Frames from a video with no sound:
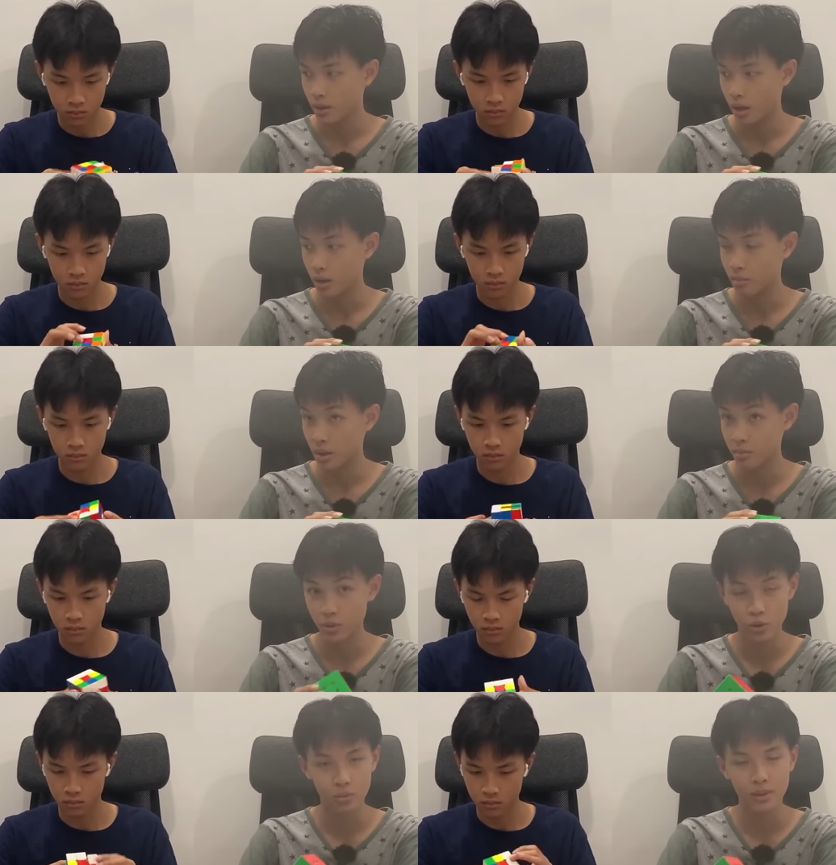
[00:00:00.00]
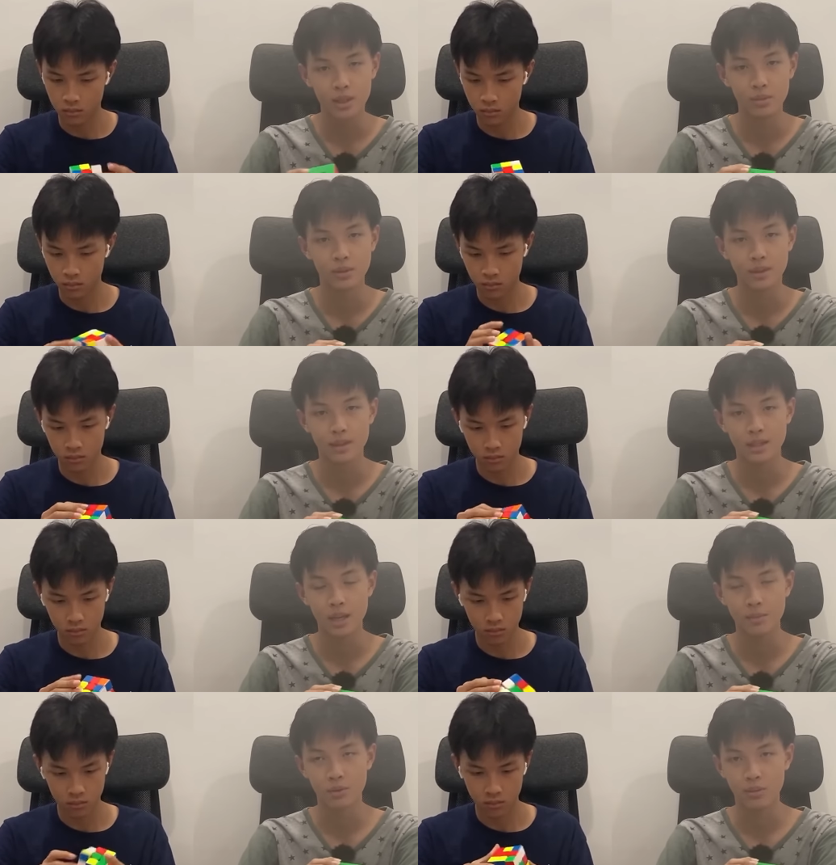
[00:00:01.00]
Speaker 1: Um, I'm normally able to get
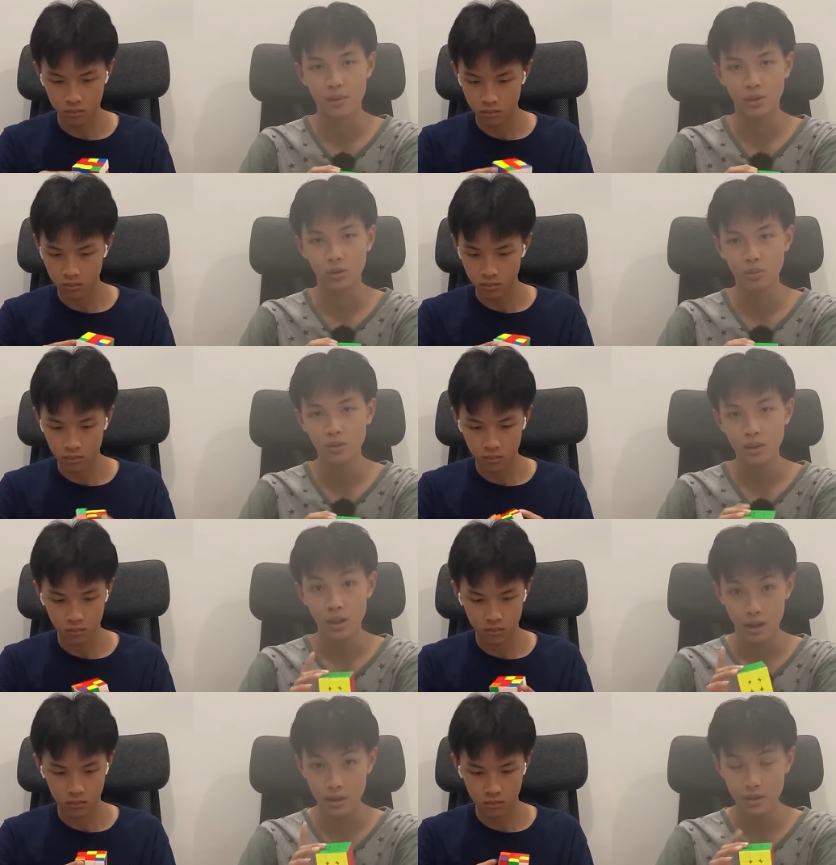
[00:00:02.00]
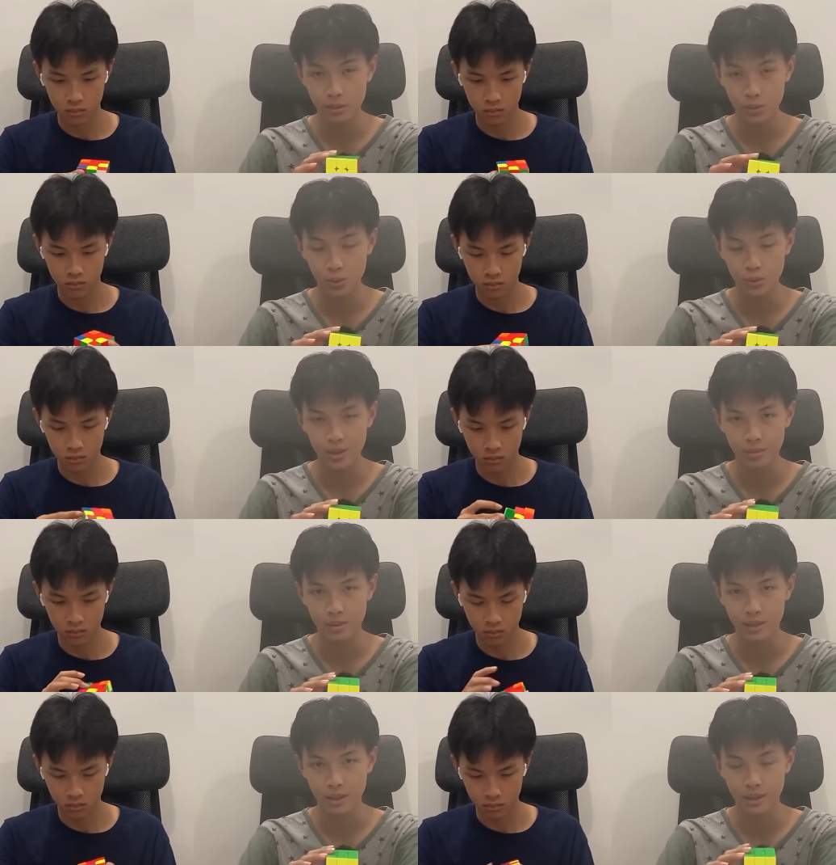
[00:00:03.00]
times around my global, and I was also
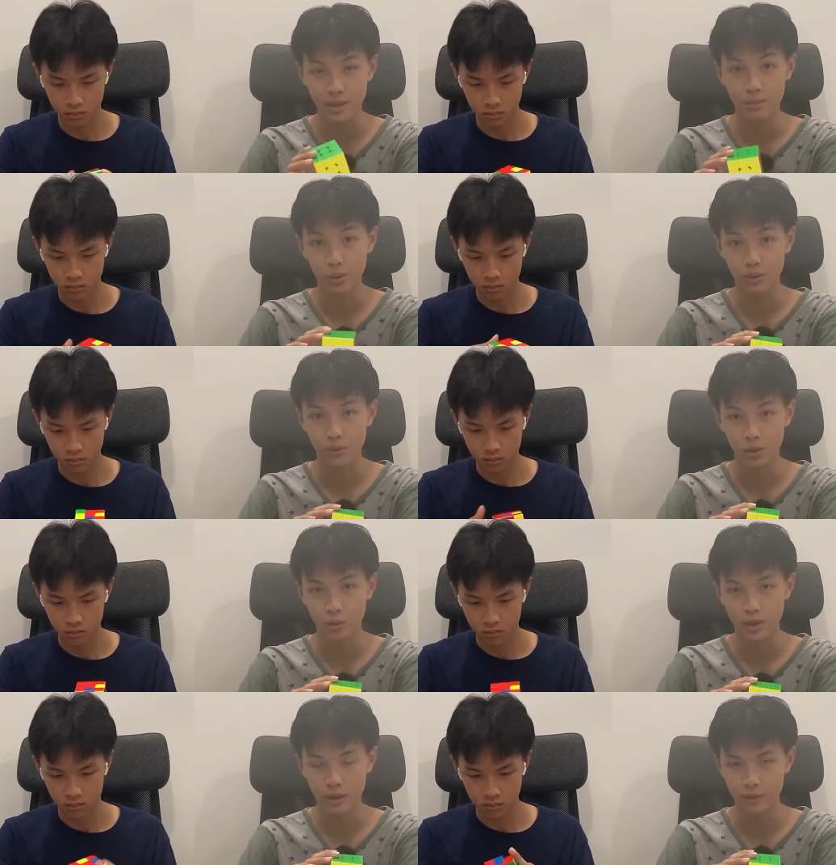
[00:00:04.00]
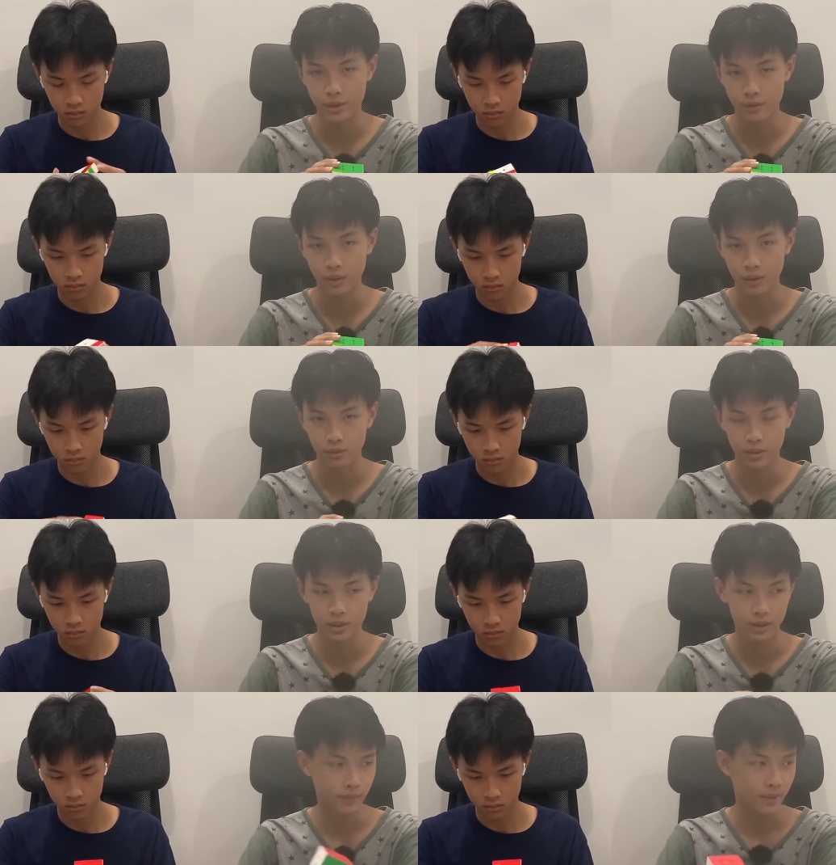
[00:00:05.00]
able to get an eight point four one average of five,
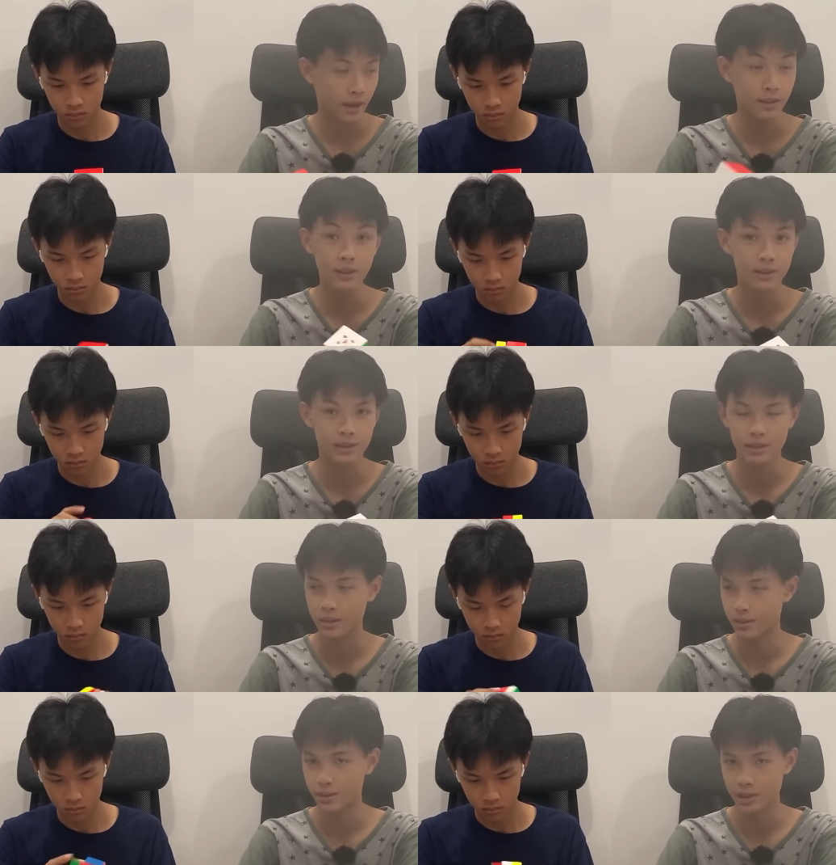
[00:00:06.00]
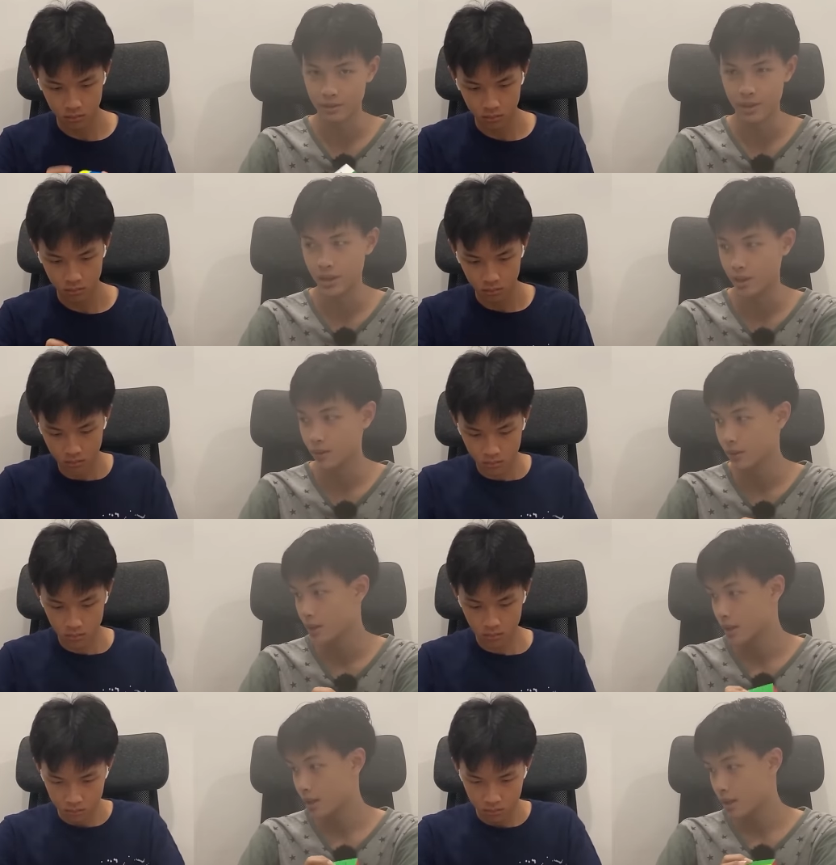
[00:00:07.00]
which I think you're seeing on the side right now.
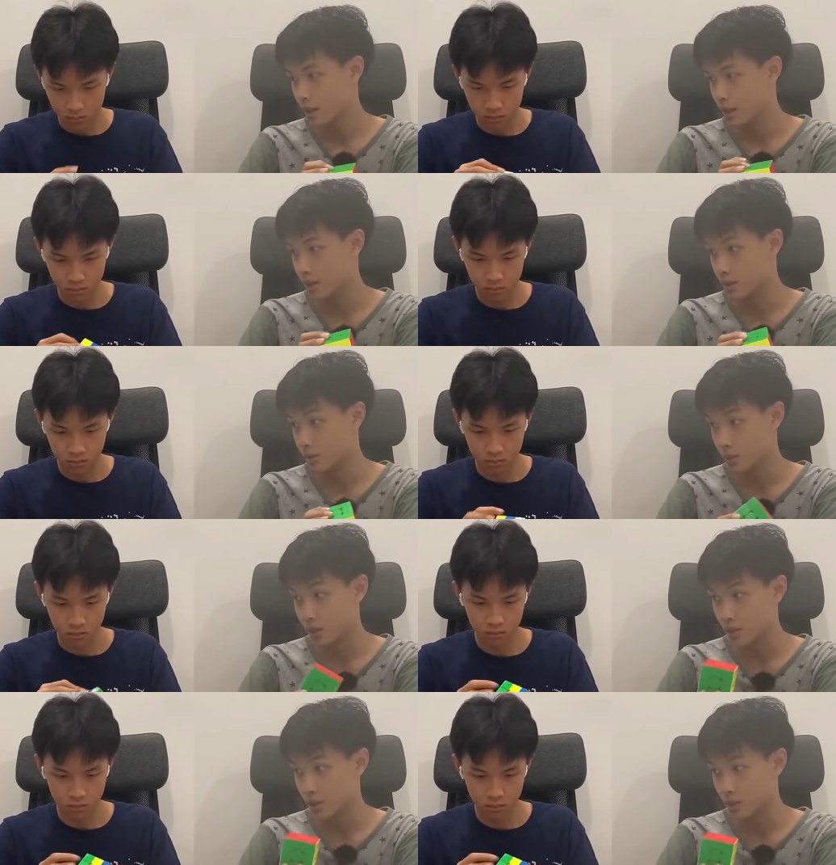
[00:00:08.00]
It's really